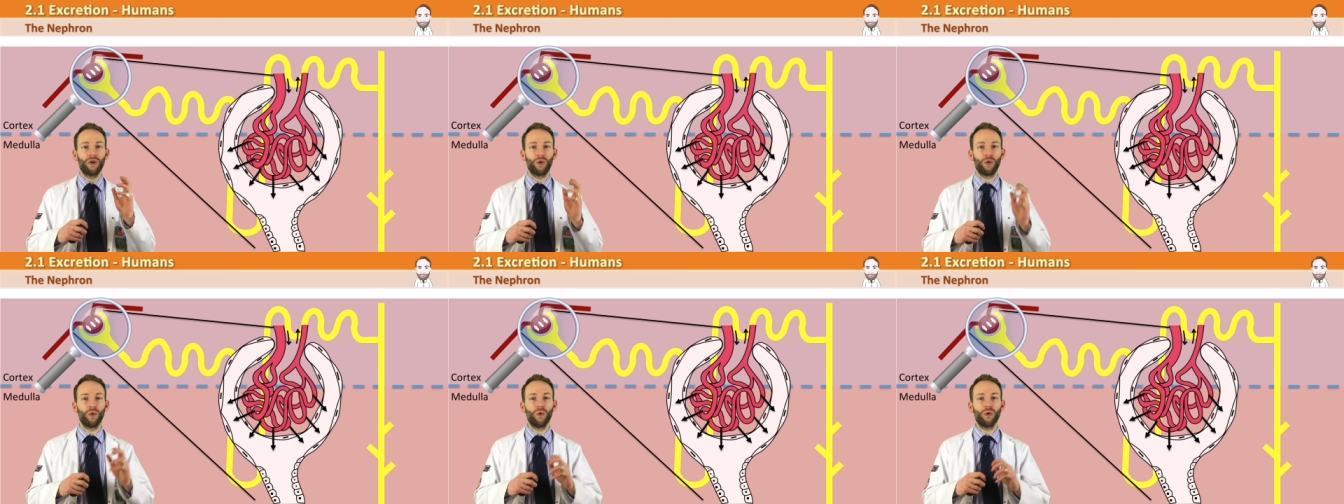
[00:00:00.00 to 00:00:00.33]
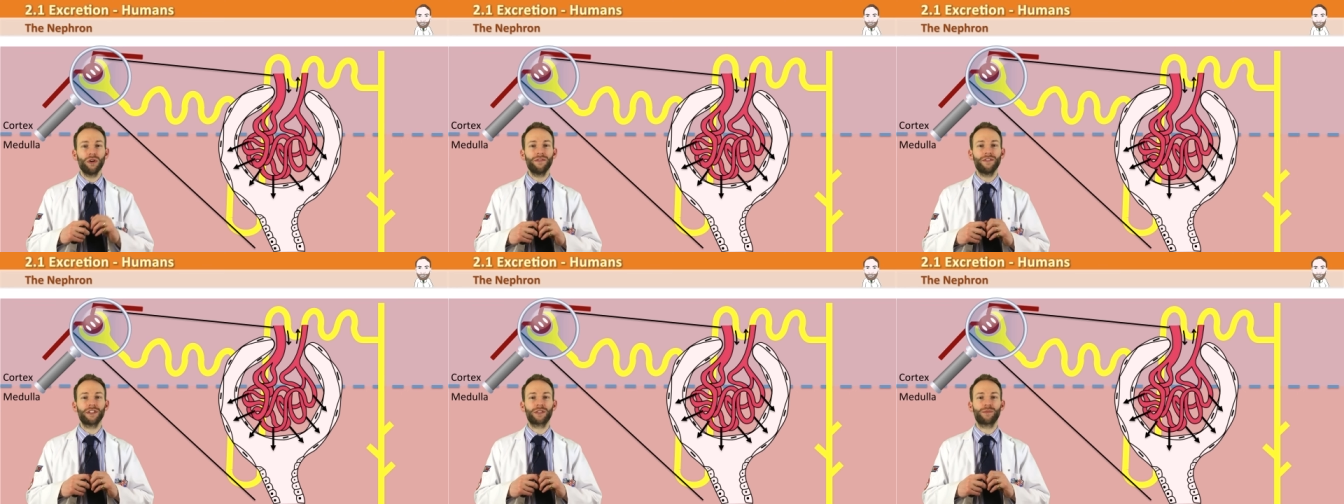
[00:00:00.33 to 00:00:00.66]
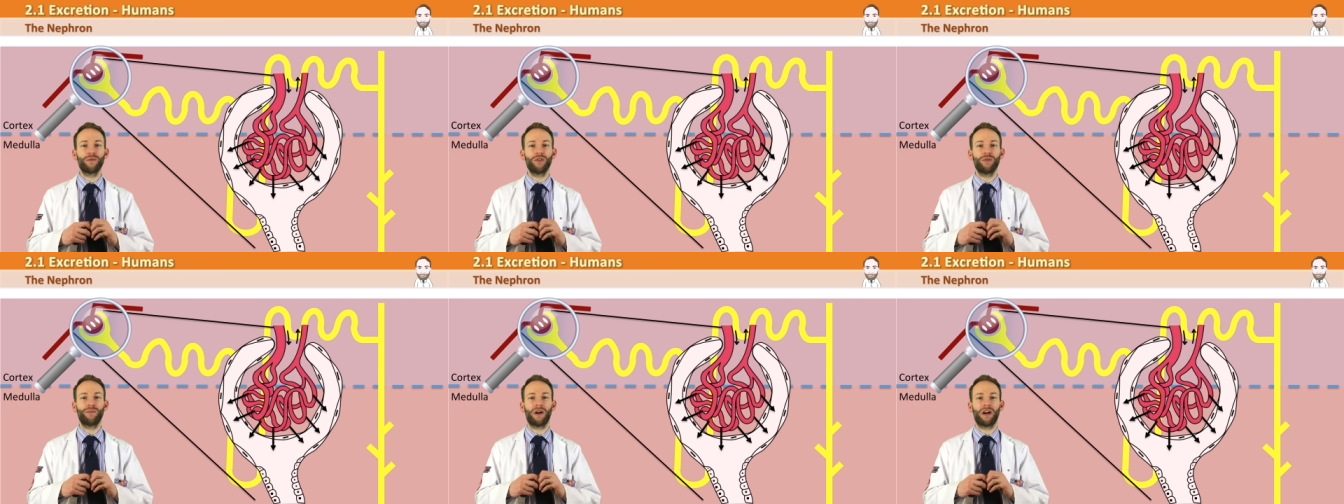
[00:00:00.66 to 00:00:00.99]
All of the
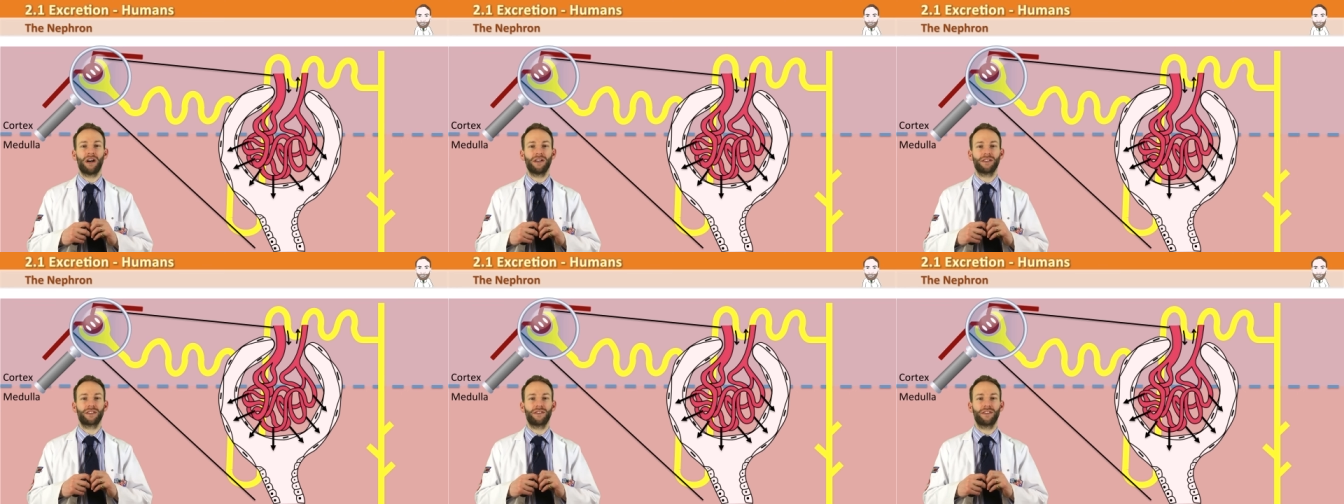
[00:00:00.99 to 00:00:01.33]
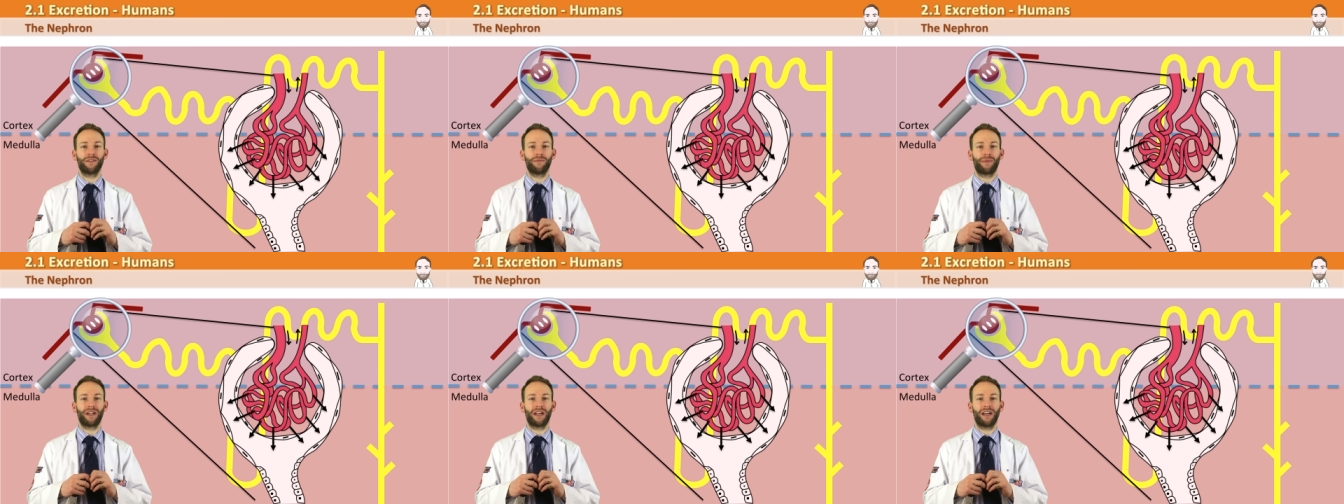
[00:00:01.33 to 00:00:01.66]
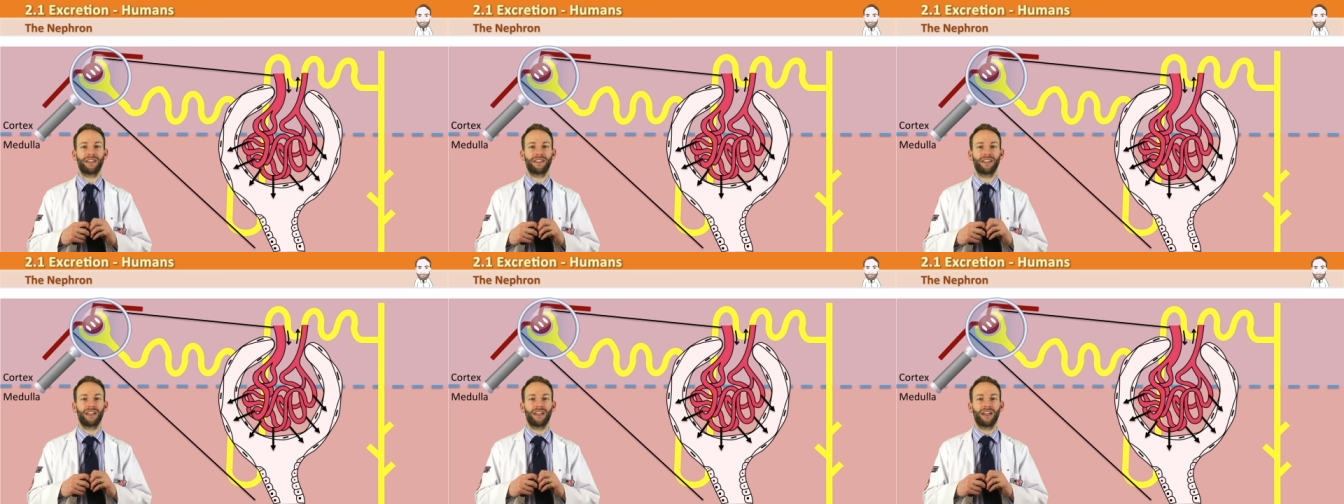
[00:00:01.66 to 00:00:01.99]
small parts of the
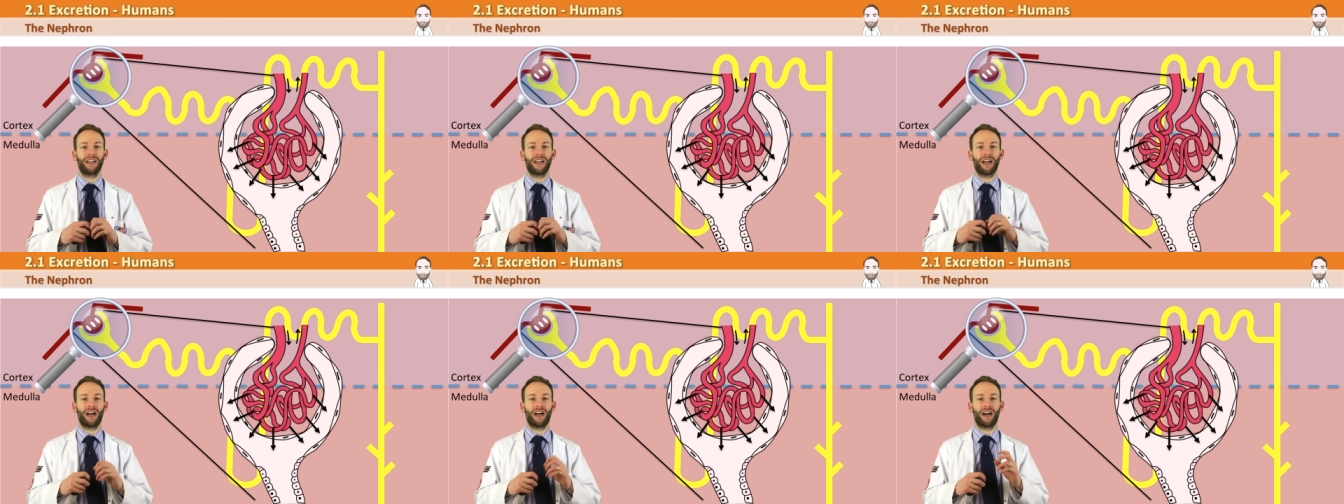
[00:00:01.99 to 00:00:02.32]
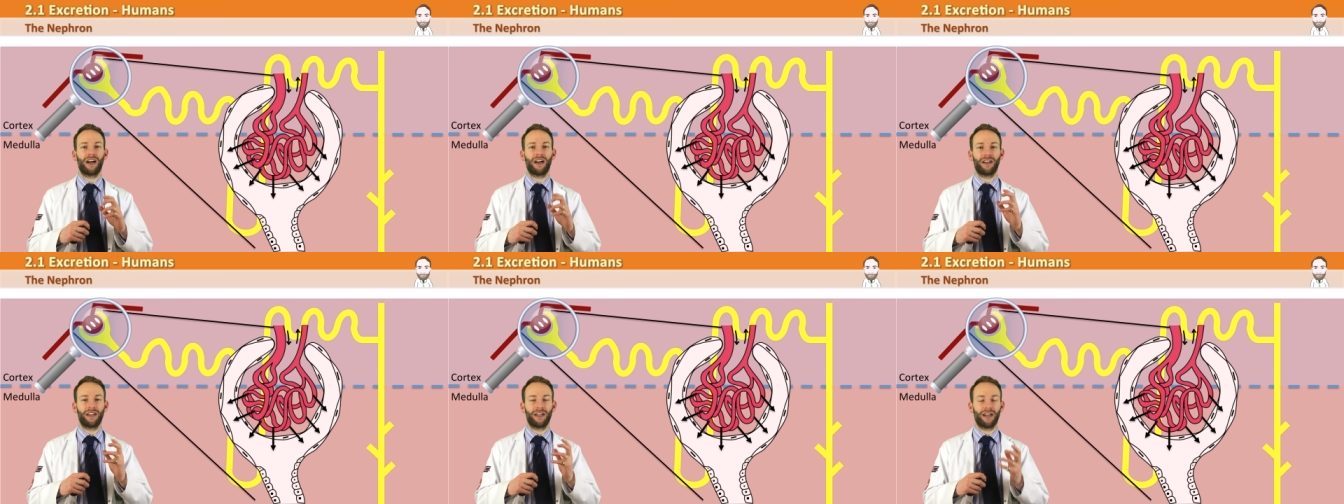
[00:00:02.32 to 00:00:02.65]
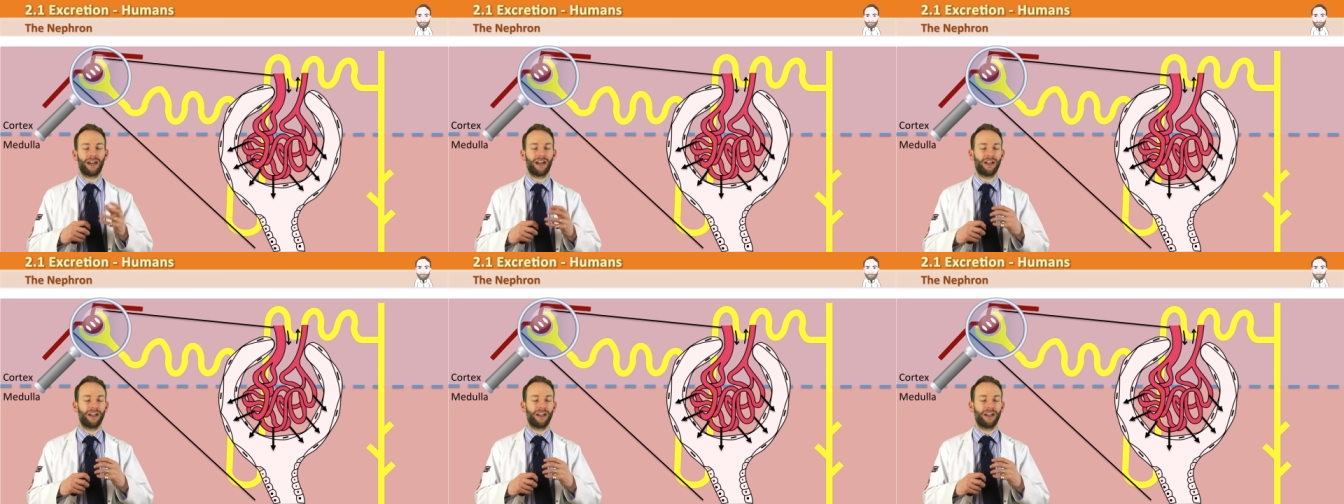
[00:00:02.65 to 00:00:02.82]
blood are